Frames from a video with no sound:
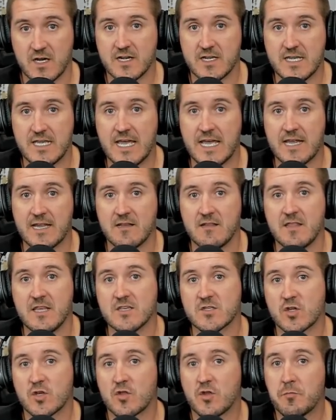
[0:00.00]
Again,
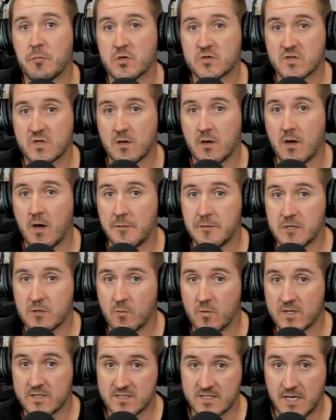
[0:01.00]
these are the most
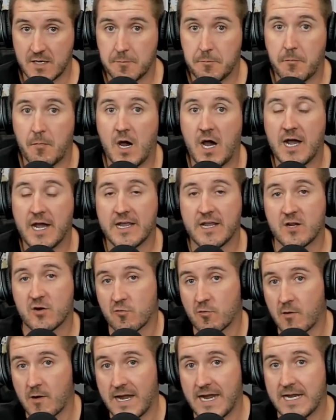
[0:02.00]
common ones that my
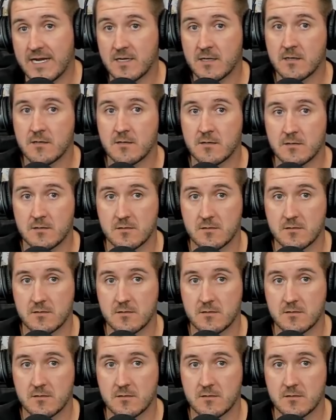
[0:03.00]
crane,